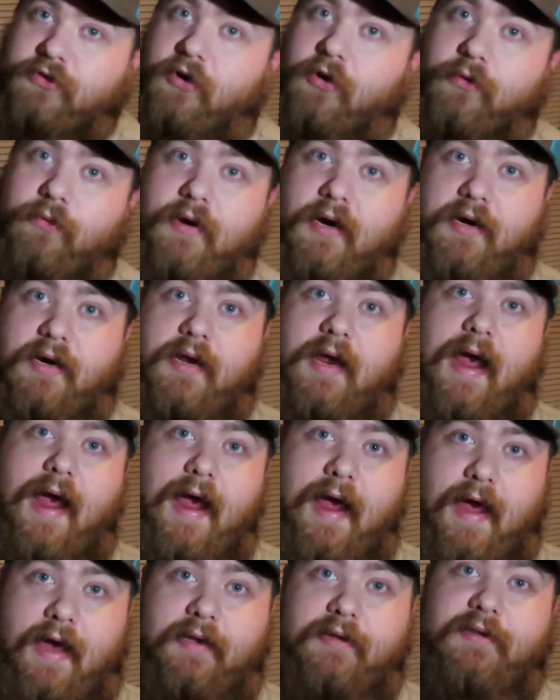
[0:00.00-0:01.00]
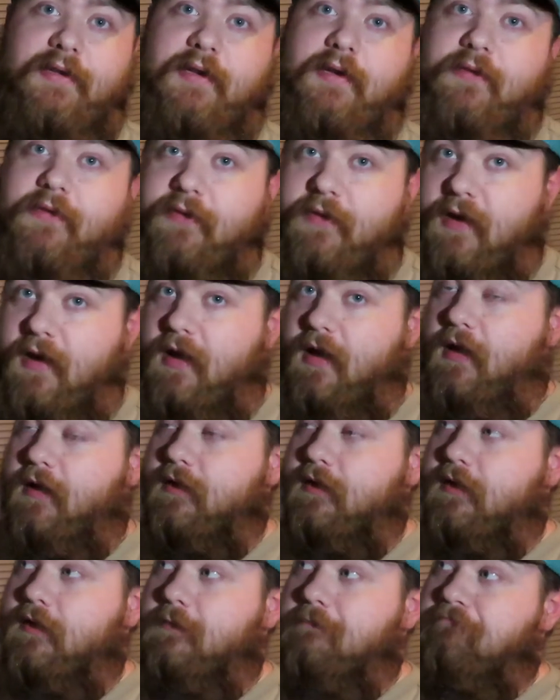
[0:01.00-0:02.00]
is already at, then
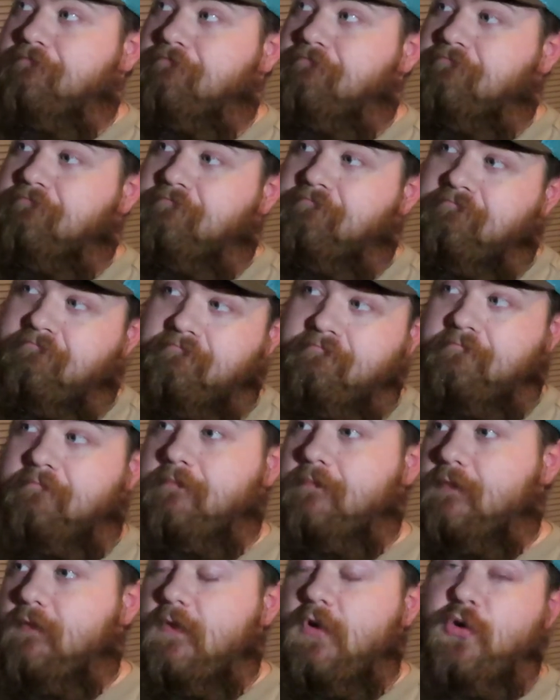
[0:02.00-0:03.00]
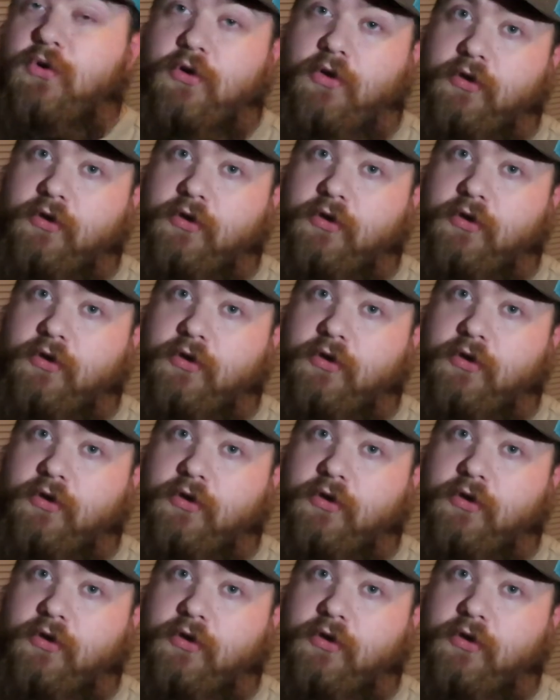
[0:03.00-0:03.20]
you